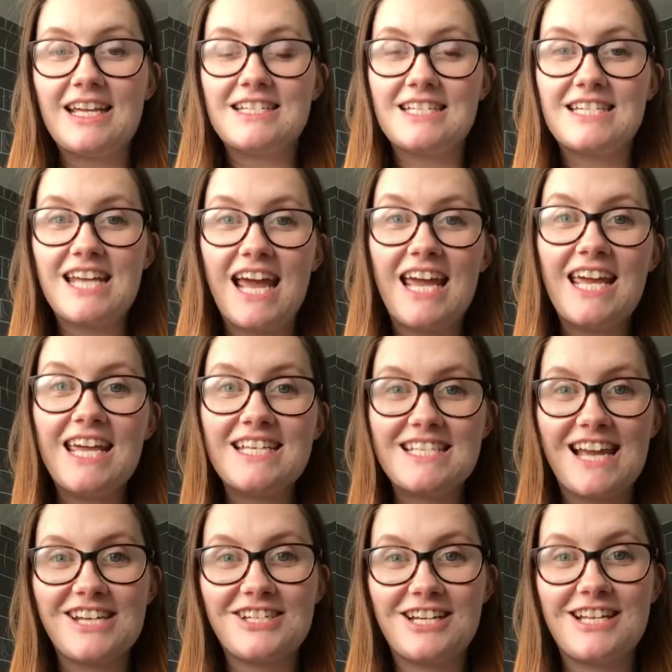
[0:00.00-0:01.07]
Today is
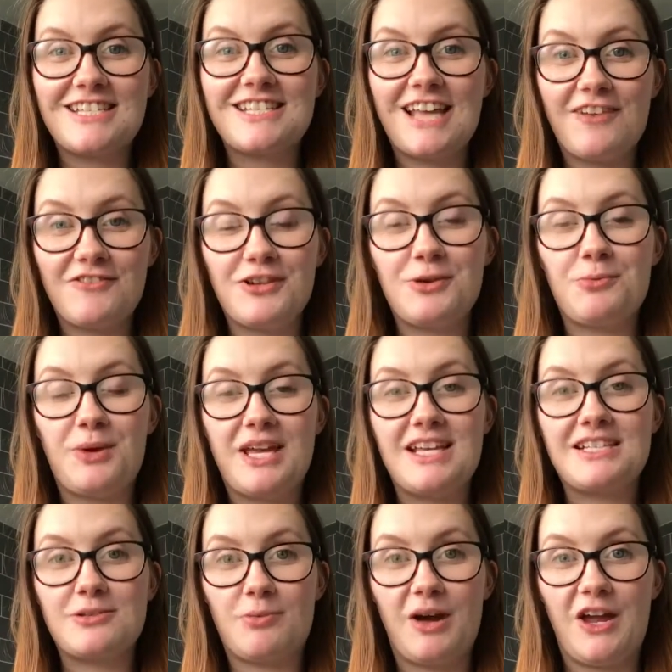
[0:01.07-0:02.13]
actually 7
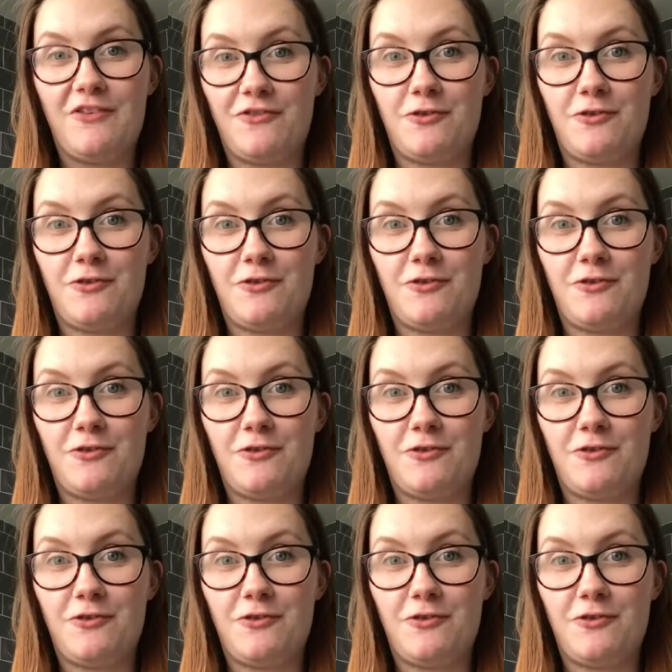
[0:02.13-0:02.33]
weeks away